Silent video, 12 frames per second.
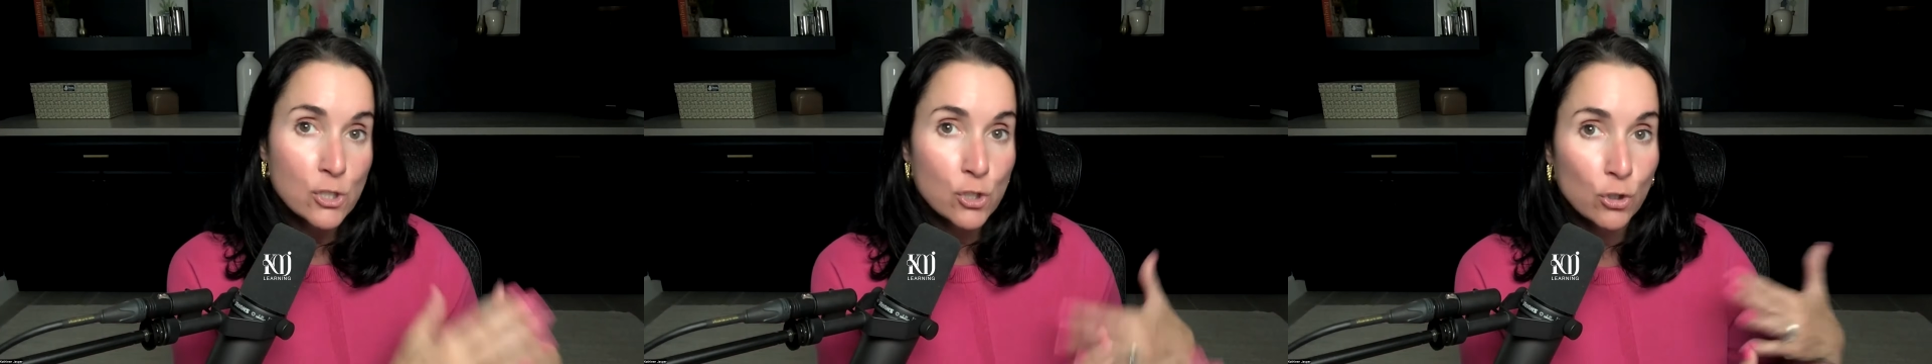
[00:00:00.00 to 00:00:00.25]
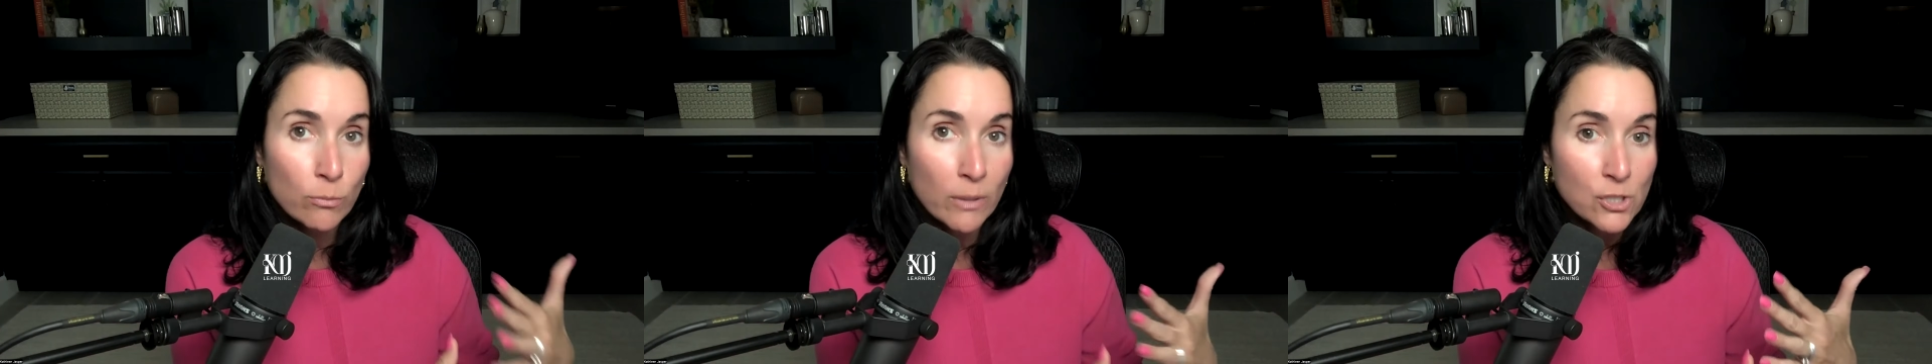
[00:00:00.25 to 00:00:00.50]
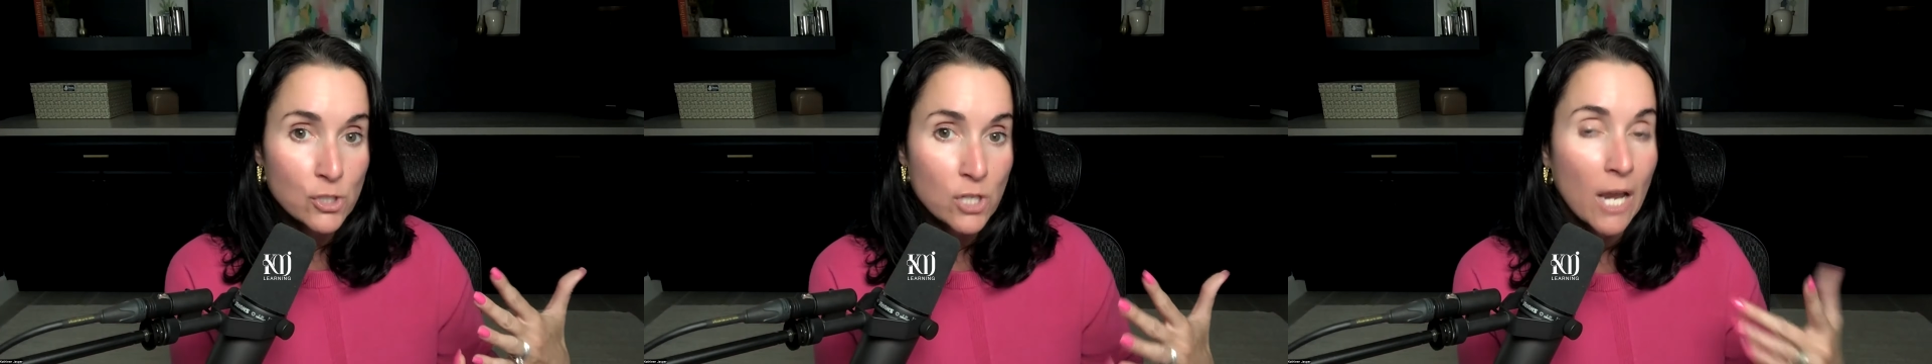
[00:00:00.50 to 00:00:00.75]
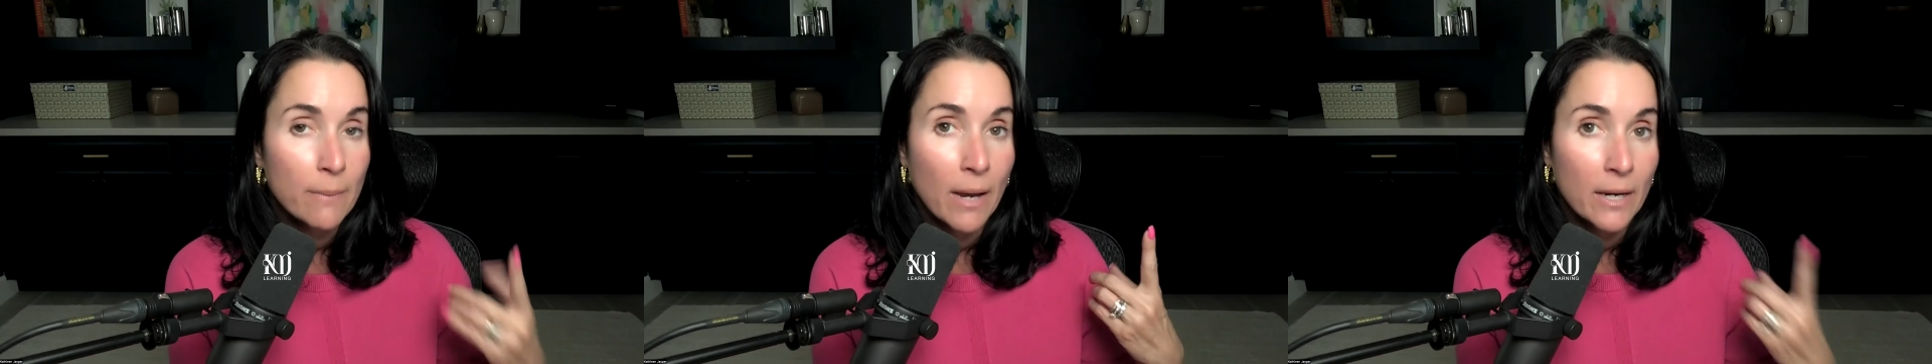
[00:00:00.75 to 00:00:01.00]
too much
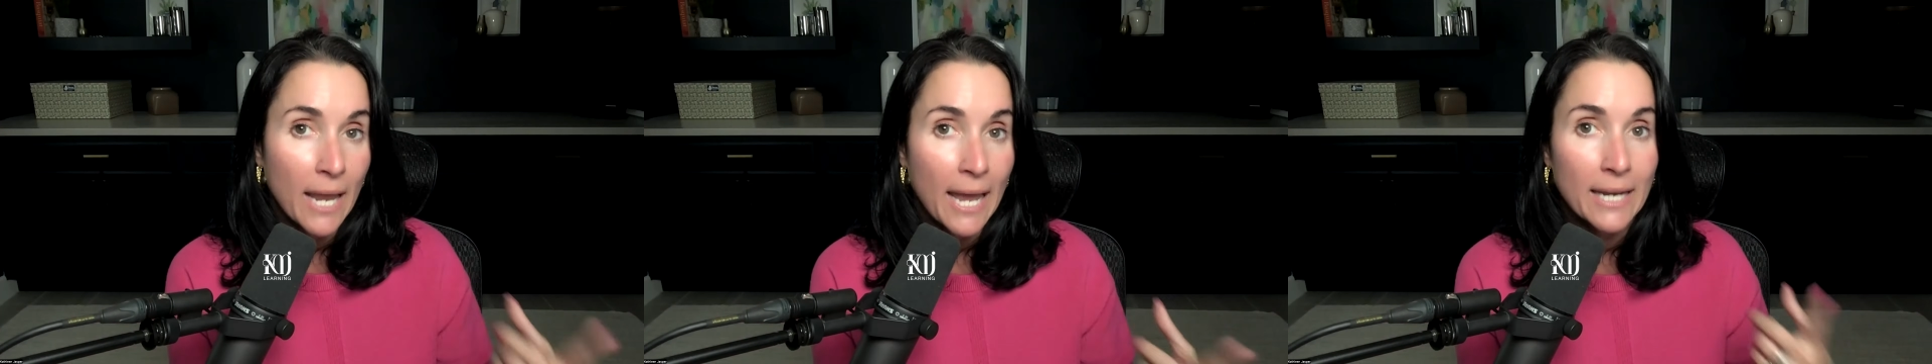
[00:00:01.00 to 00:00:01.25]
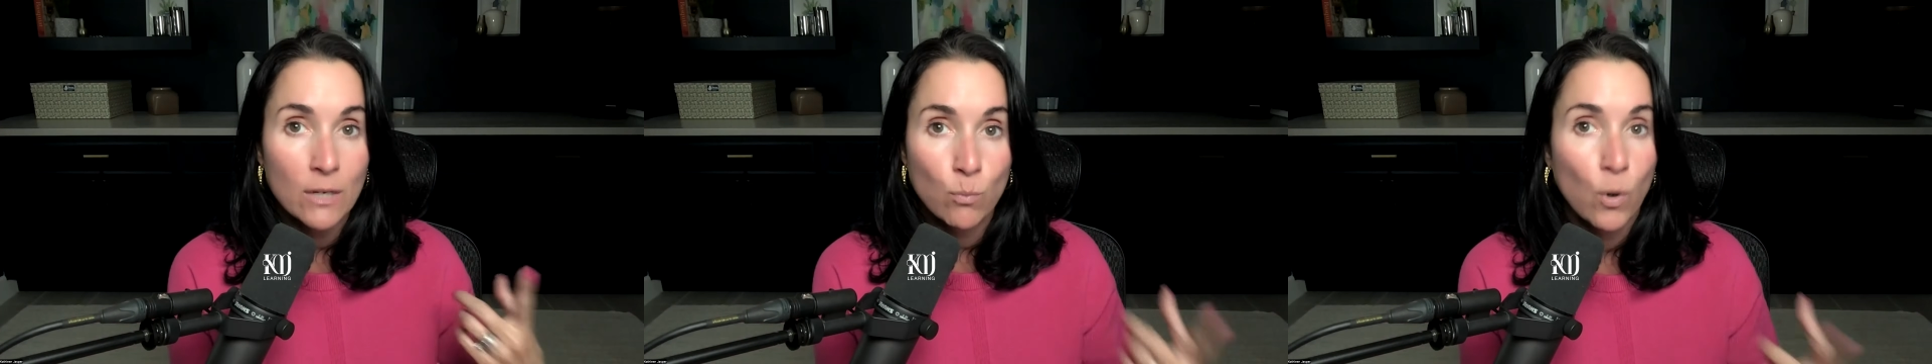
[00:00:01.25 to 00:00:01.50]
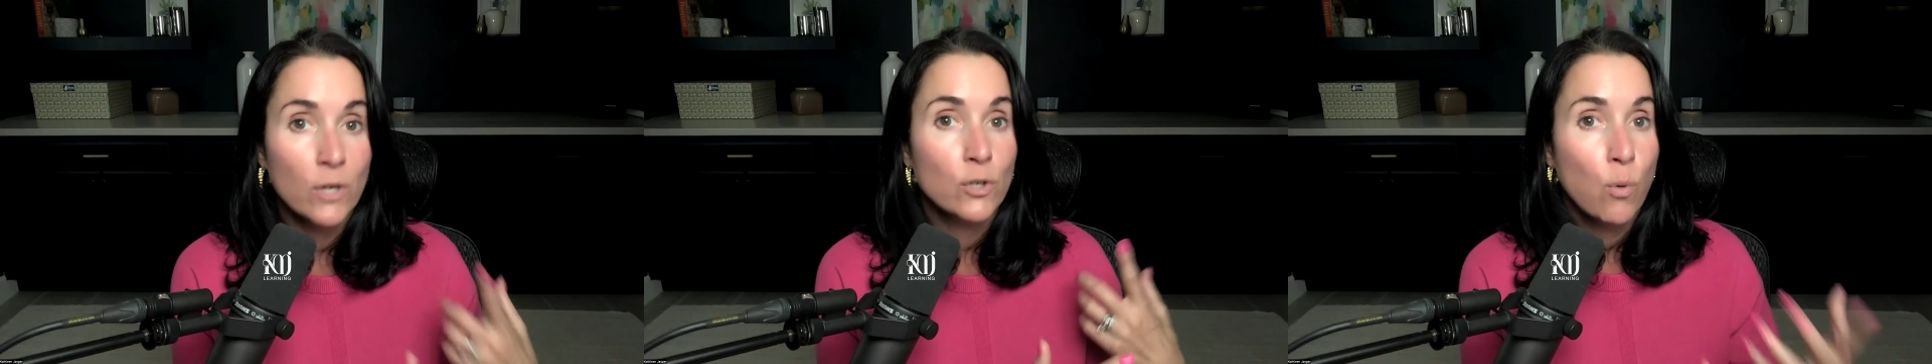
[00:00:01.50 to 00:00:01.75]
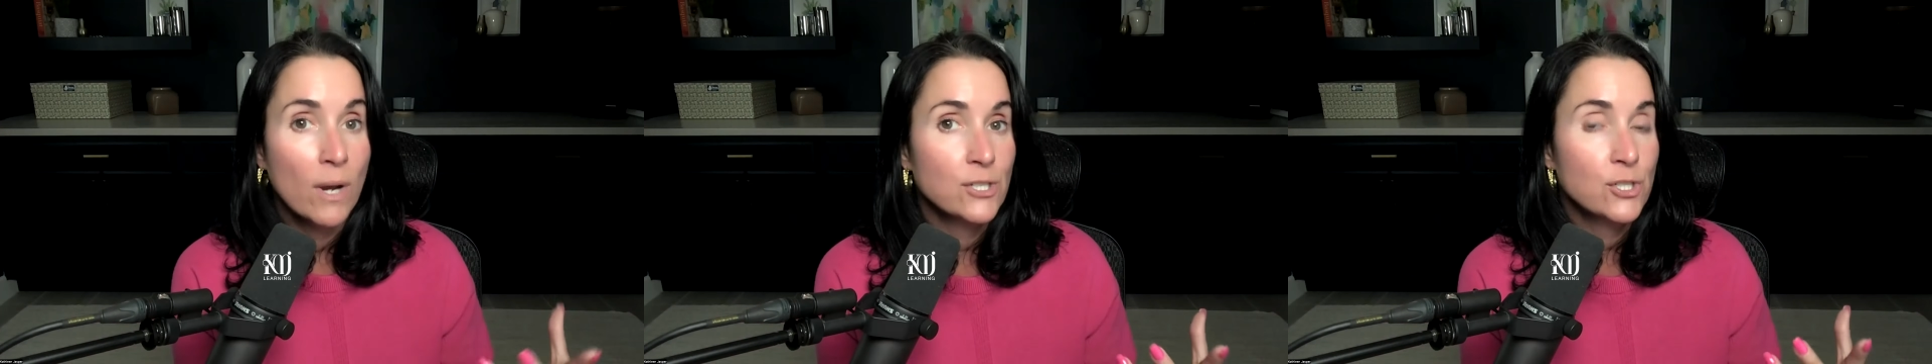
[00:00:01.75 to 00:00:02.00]
time on any one
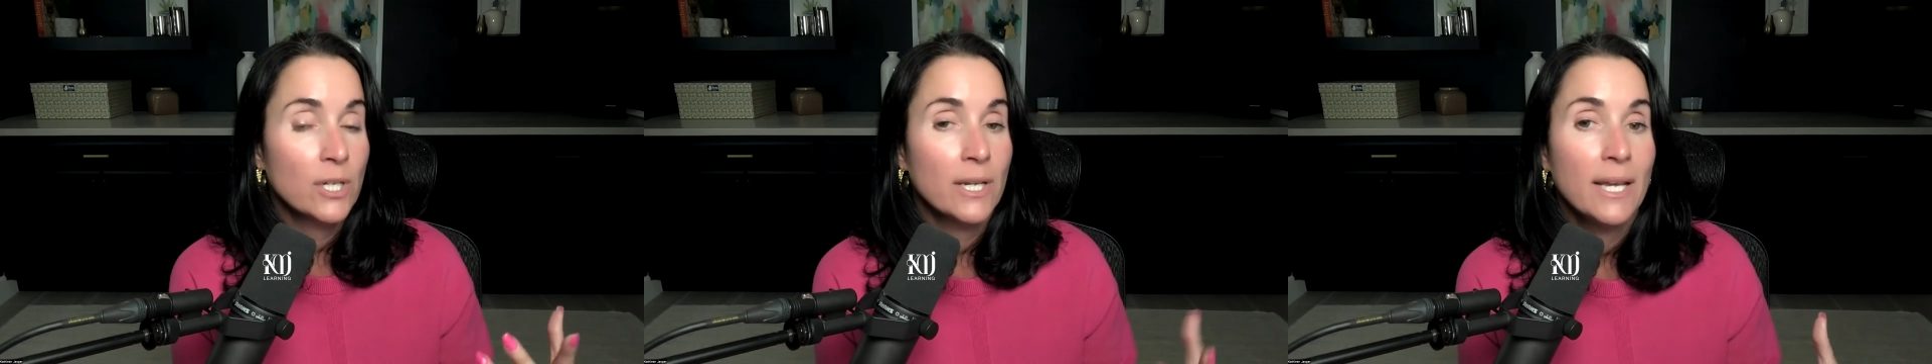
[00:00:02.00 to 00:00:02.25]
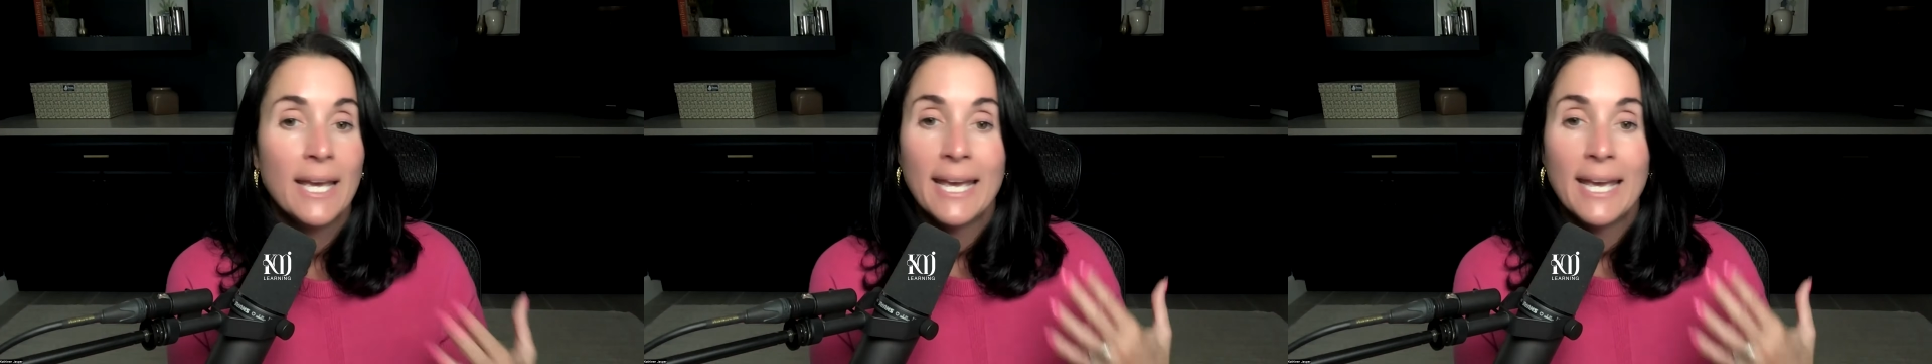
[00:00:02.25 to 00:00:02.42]
question.